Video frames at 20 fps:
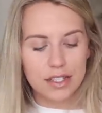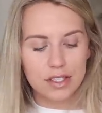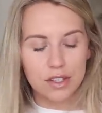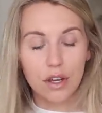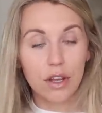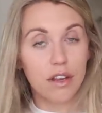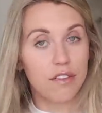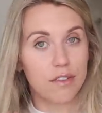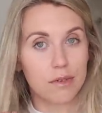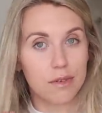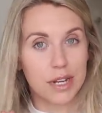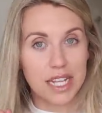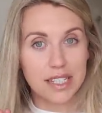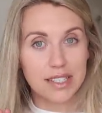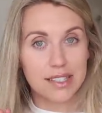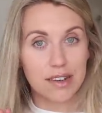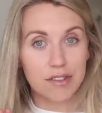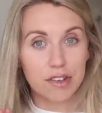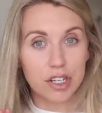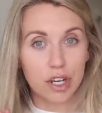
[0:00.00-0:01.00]
it's not even
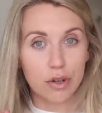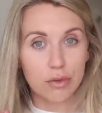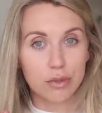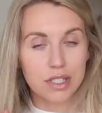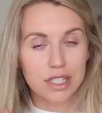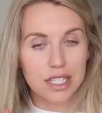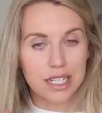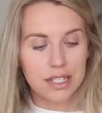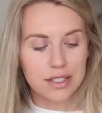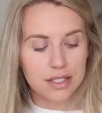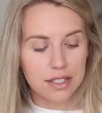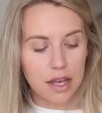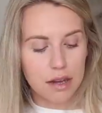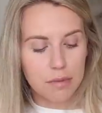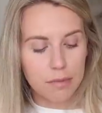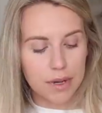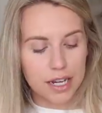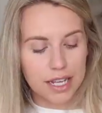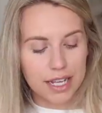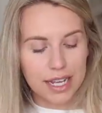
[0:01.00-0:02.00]
necessarily old
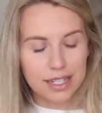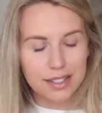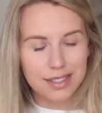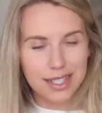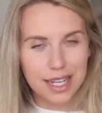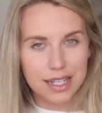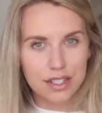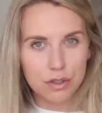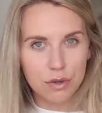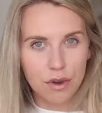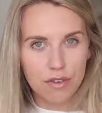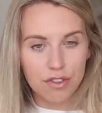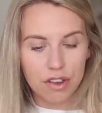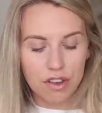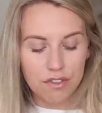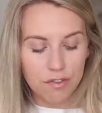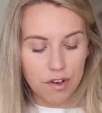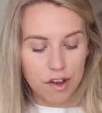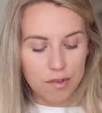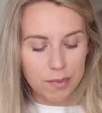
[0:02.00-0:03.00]
season but it gets sent to
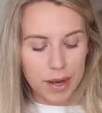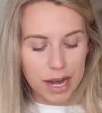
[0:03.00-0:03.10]
everything five